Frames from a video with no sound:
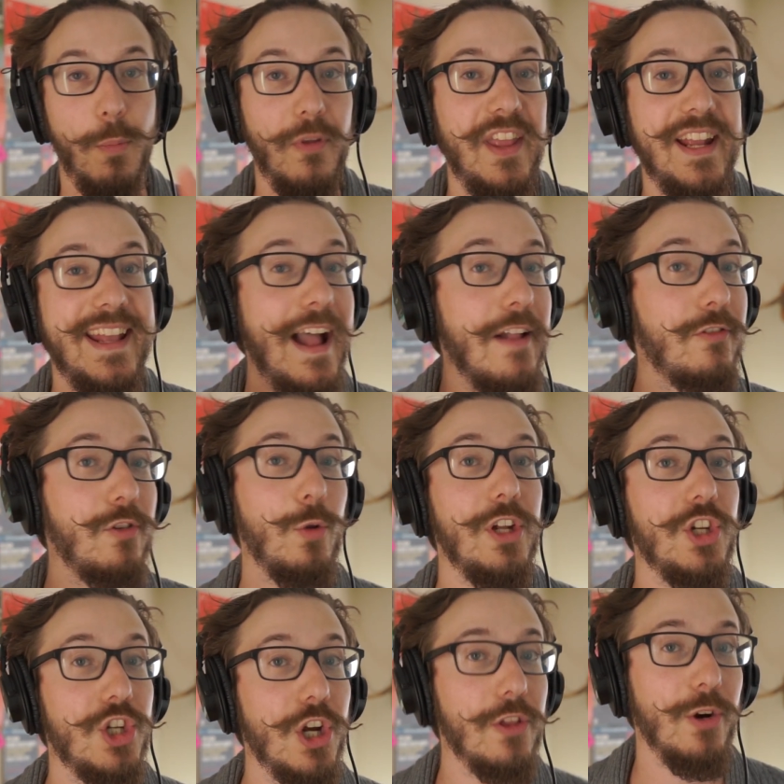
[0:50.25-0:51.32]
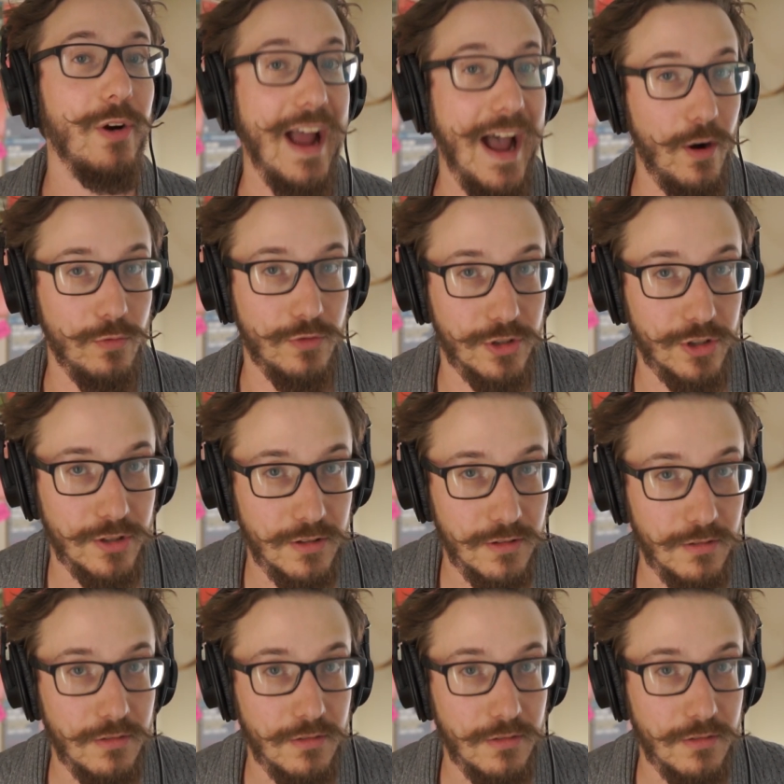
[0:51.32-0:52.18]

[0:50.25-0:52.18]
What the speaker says: but they cancel each other out.